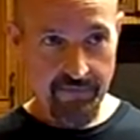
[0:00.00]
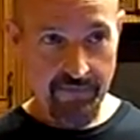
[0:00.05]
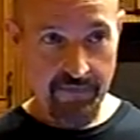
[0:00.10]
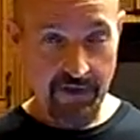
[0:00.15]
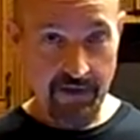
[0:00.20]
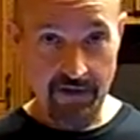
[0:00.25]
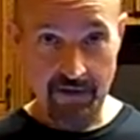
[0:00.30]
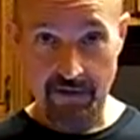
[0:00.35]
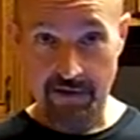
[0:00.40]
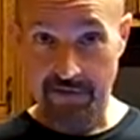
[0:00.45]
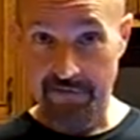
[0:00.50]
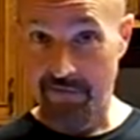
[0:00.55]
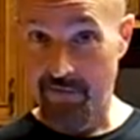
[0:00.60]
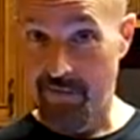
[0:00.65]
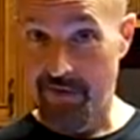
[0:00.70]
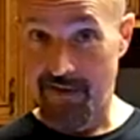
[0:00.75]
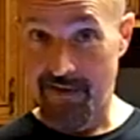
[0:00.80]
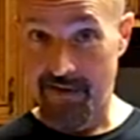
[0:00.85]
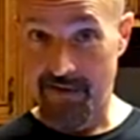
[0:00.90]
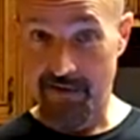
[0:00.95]
You don't have to
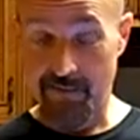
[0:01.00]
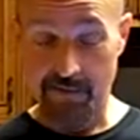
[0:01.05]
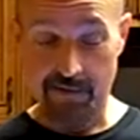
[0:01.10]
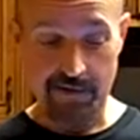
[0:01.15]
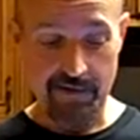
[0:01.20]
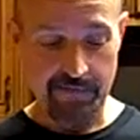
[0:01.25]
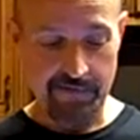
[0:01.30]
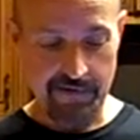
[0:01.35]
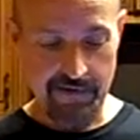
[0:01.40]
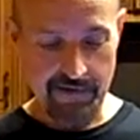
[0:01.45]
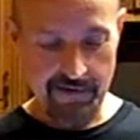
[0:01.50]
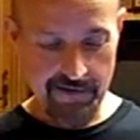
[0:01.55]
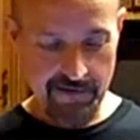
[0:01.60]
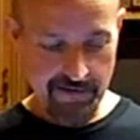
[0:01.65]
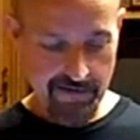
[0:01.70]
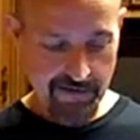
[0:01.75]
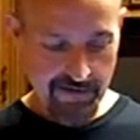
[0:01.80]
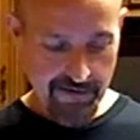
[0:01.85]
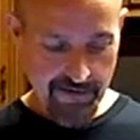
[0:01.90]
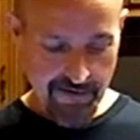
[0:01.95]
be that specific,
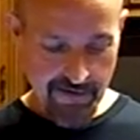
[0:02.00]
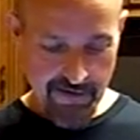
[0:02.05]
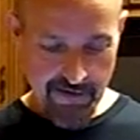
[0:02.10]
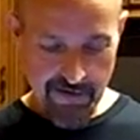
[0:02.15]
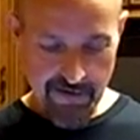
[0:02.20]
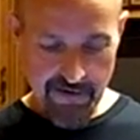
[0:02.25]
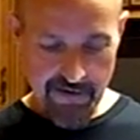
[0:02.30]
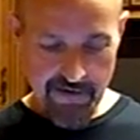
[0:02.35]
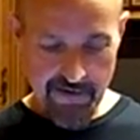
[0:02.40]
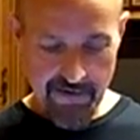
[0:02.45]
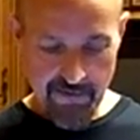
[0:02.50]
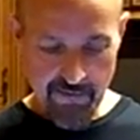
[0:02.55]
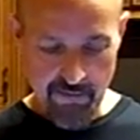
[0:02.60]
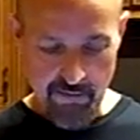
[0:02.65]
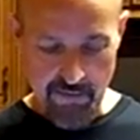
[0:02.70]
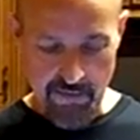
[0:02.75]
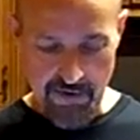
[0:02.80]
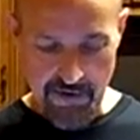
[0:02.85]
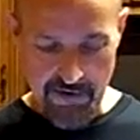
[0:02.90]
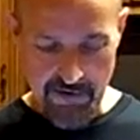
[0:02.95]

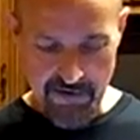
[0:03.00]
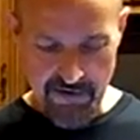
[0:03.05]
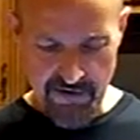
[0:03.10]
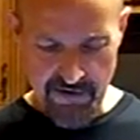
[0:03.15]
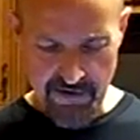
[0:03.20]
but